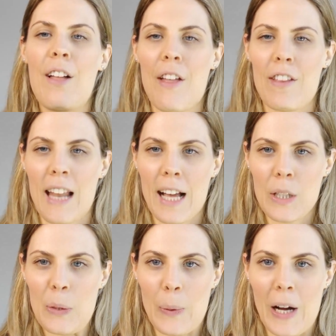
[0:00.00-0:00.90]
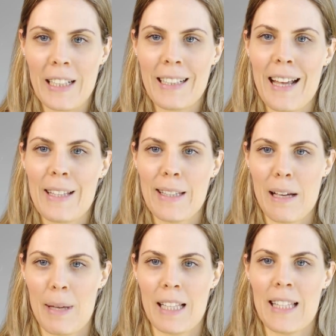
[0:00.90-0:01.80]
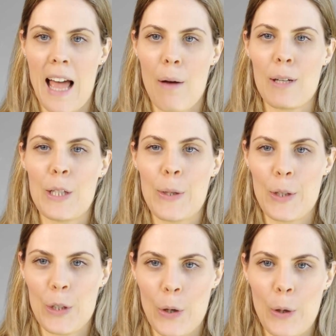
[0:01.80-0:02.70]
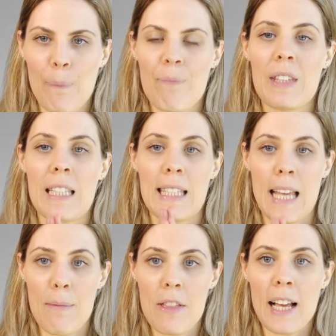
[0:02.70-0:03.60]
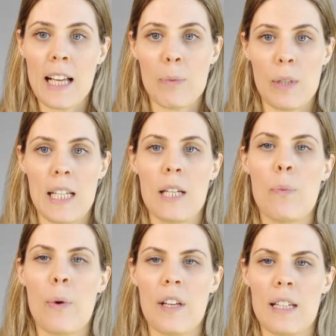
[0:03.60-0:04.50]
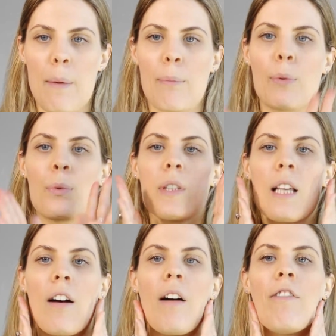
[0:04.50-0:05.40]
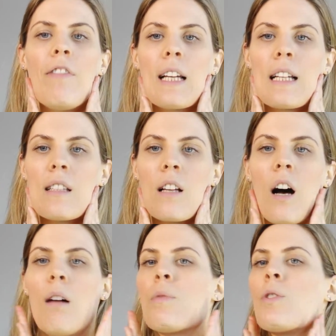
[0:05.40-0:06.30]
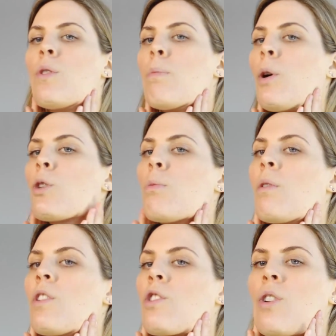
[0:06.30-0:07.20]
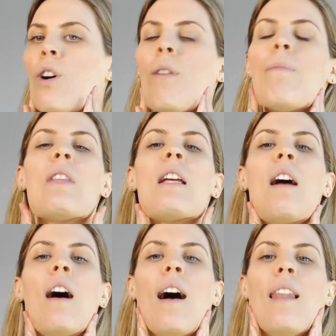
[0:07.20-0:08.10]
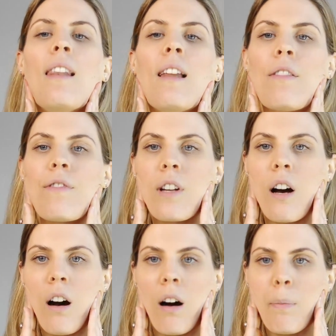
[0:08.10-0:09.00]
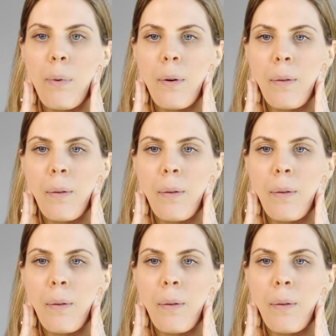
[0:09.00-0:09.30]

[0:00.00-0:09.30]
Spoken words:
Now the next one is coming down into the jaw. Same thing as we did with the temples. Fingers come to the bottom of your jaw and lift up.